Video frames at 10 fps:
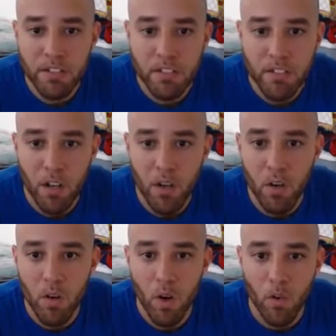
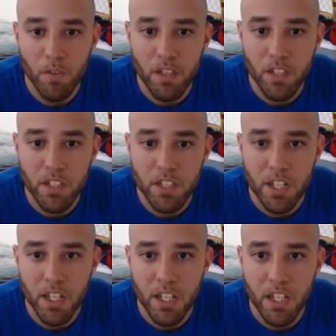so hopefully
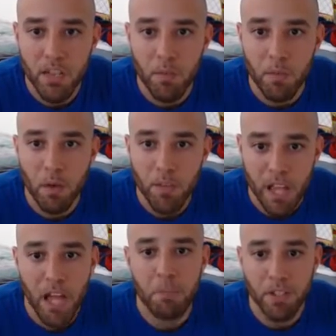Chilling can remove
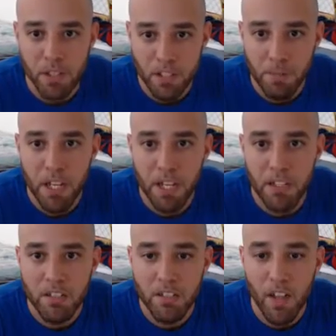that, put the
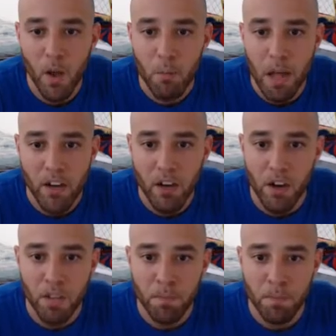speed slow back on
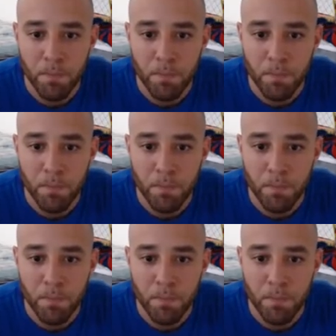him,